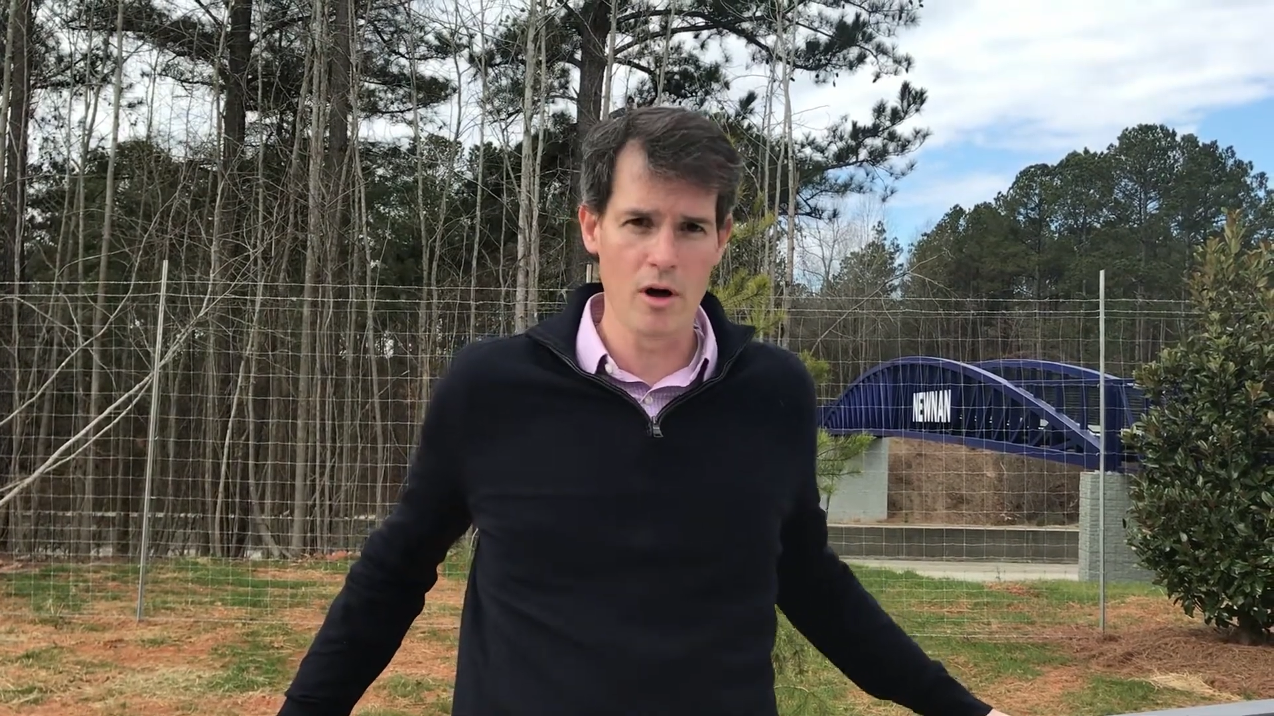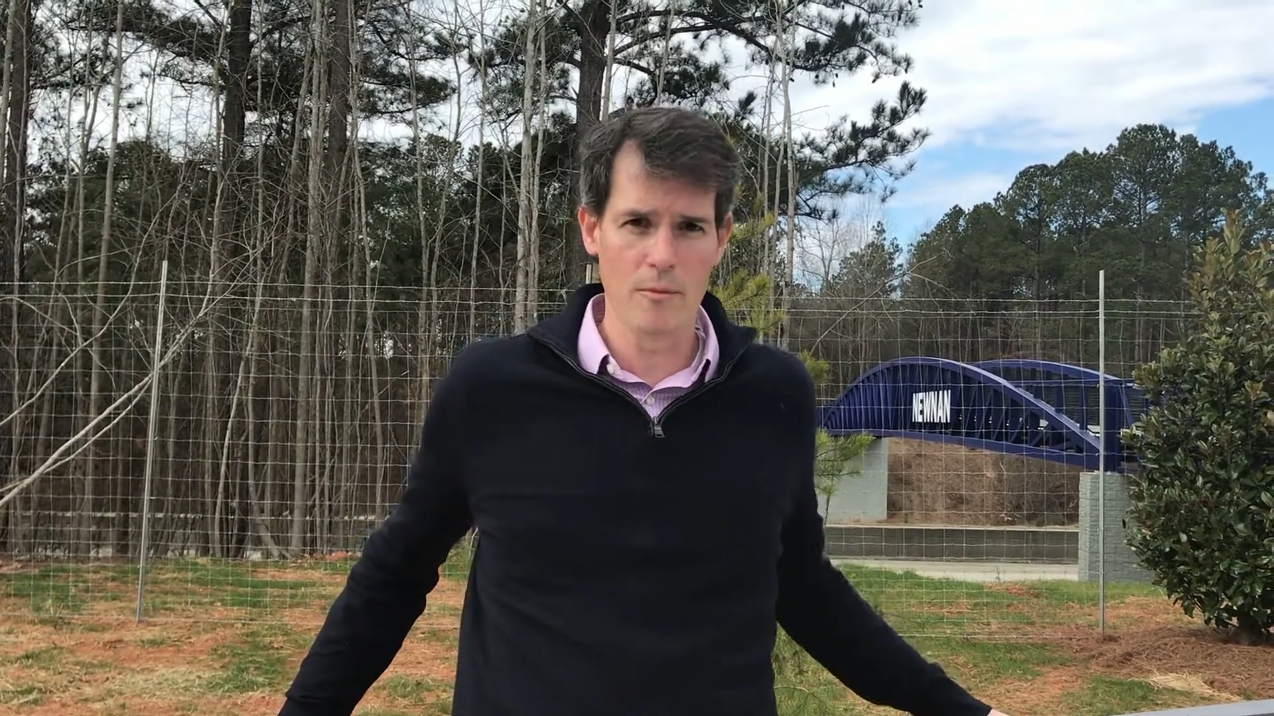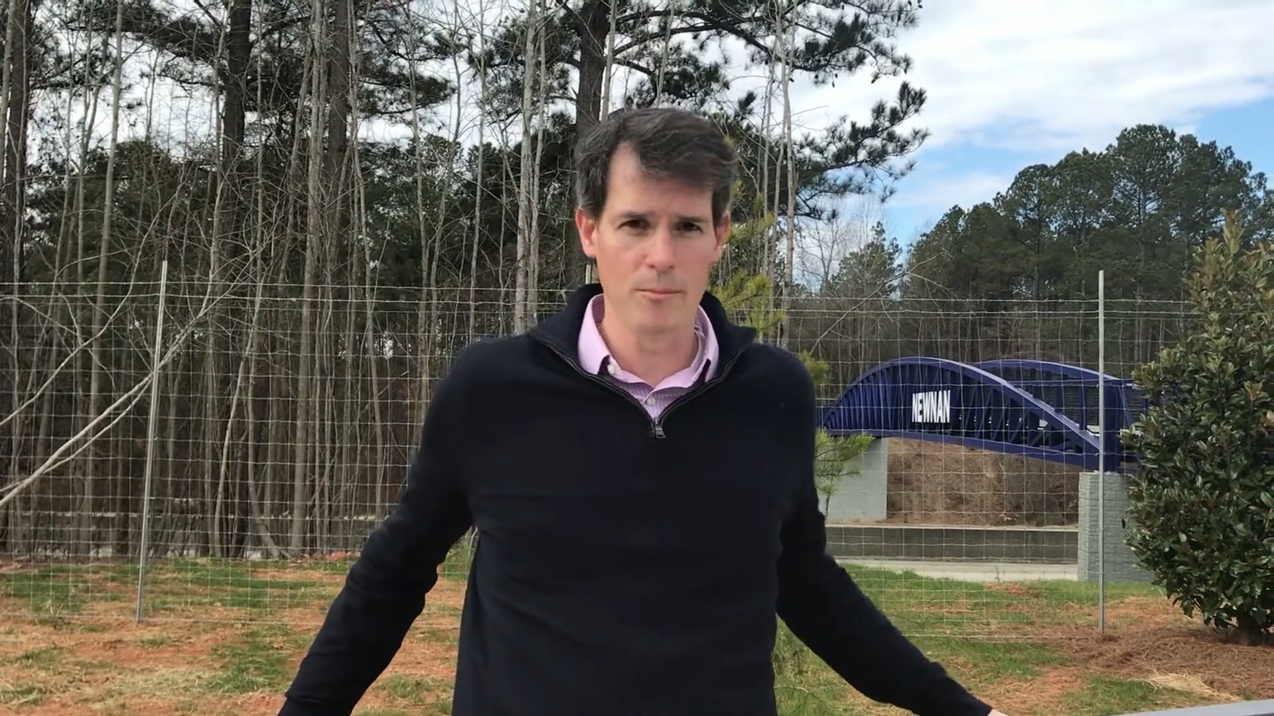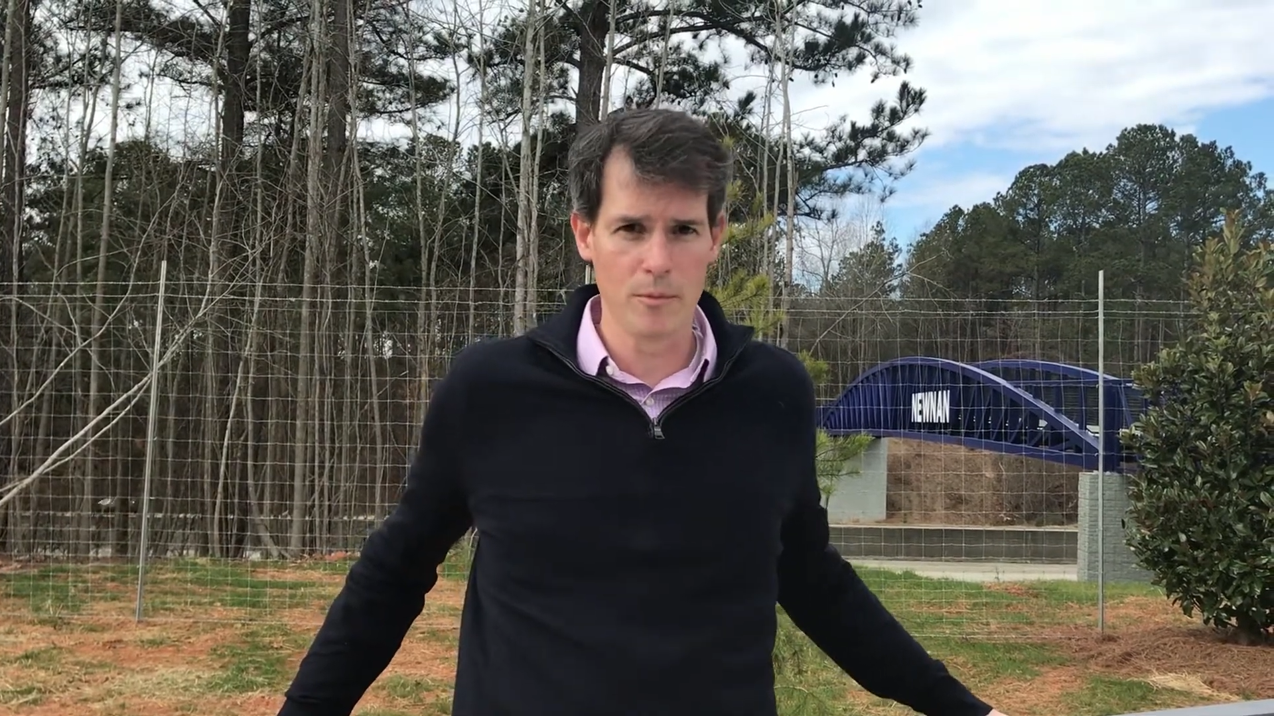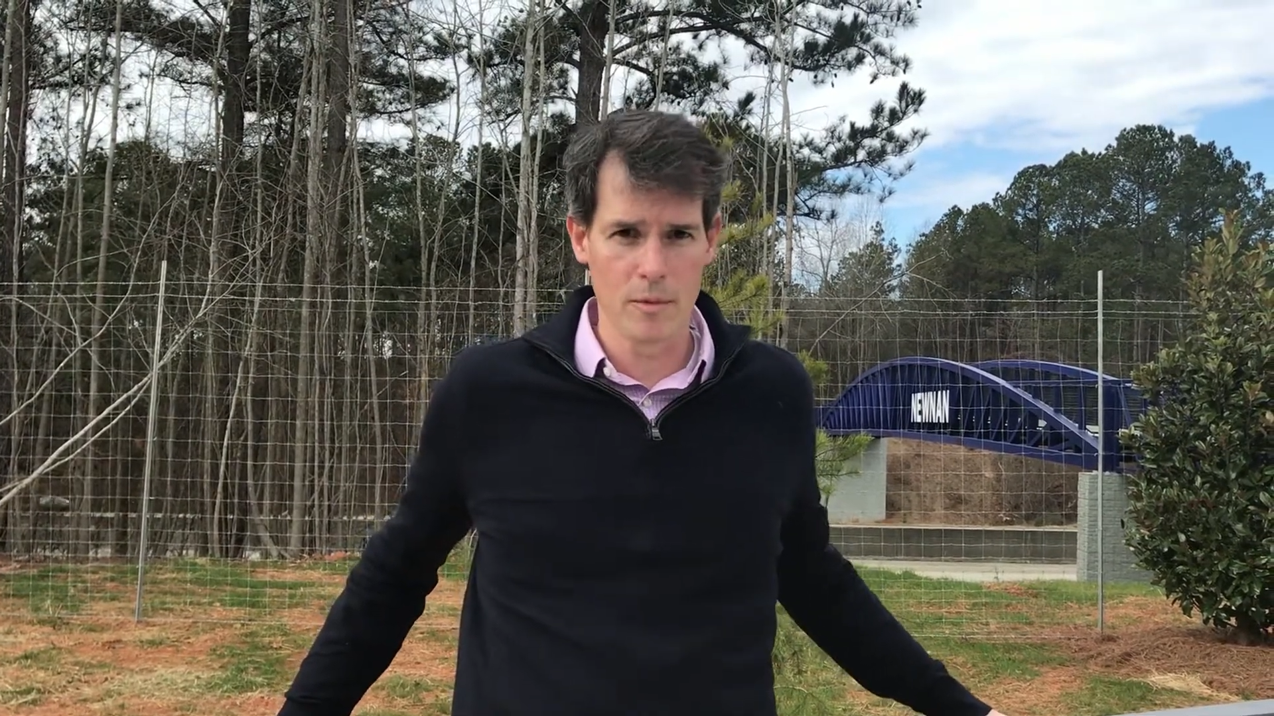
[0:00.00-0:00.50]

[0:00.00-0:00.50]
uh,